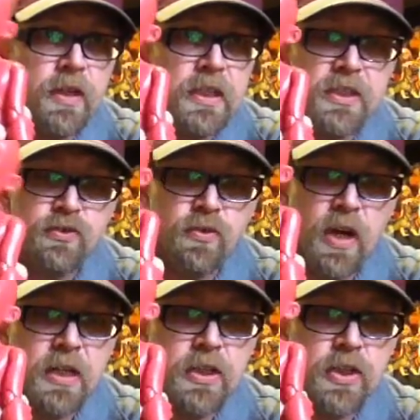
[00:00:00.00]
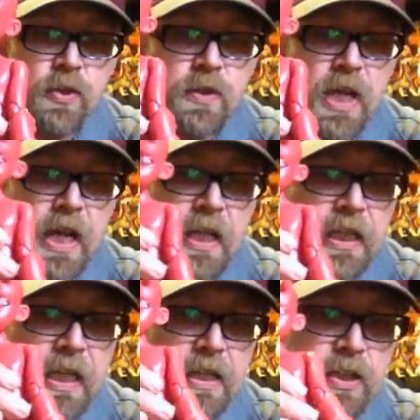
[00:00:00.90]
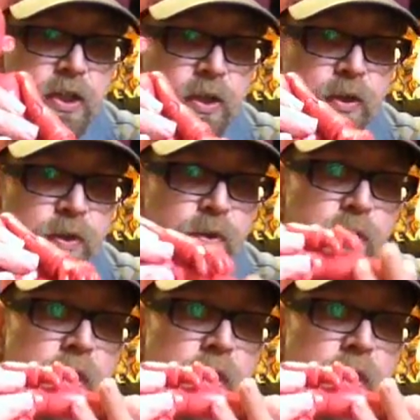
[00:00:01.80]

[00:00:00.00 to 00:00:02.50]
it's strung too tightly too,